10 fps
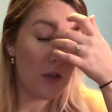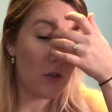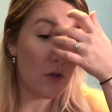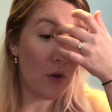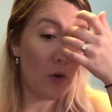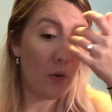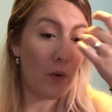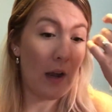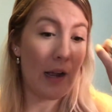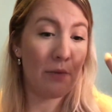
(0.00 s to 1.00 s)

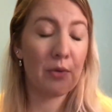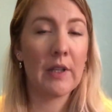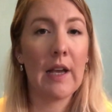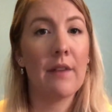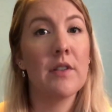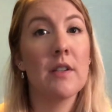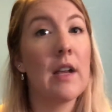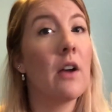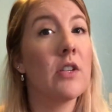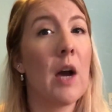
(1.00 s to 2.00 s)
So I really have to
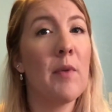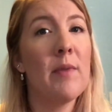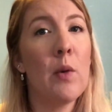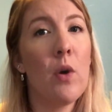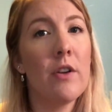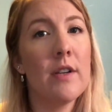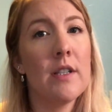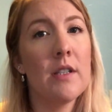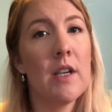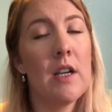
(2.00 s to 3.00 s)
stay on top of my water
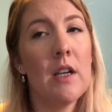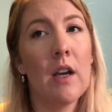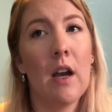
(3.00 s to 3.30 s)
intake,